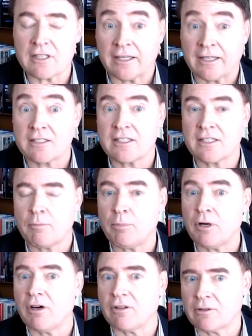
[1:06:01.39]
I can see a
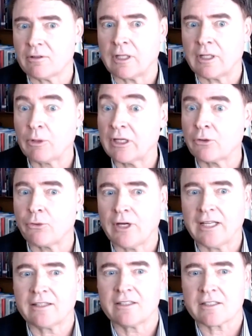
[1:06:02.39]
path that we can
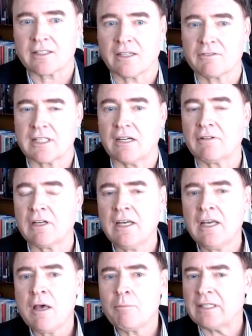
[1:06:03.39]
create this kind of stuff.
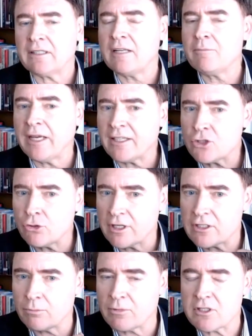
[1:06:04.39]
But then make sure
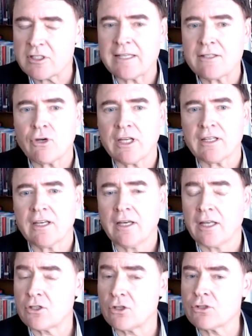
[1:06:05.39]
it's human-centric,
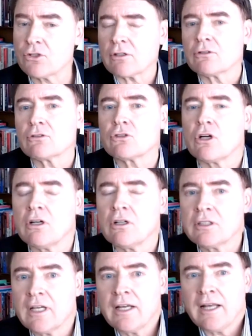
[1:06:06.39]
it's
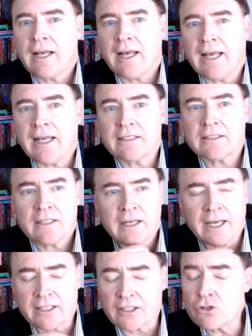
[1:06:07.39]
user-controlled, and
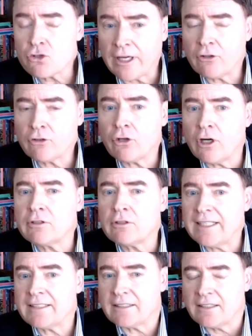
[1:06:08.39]
it can train on your own
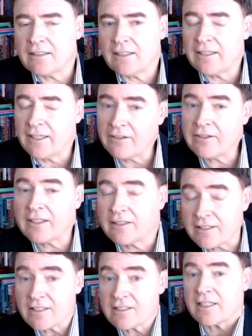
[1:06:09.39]
data. And I think
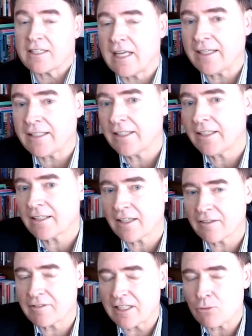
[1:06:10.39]
this is exactly the kind
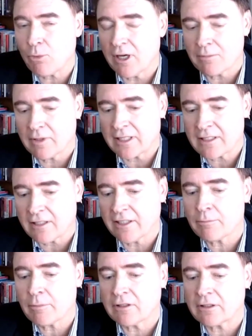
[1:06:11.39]
of, that's why I'm excited
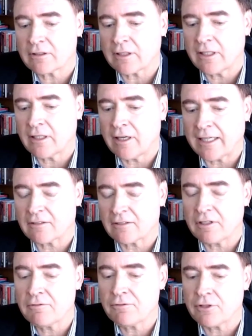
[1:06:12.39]
about active
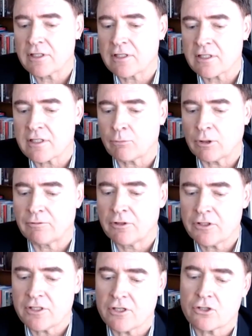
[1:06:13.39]
inference and what
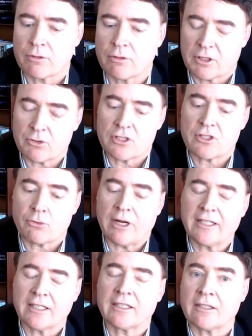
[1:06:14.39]
Versus is doing, because it's
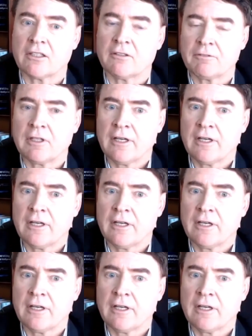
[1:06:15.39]
creating kind of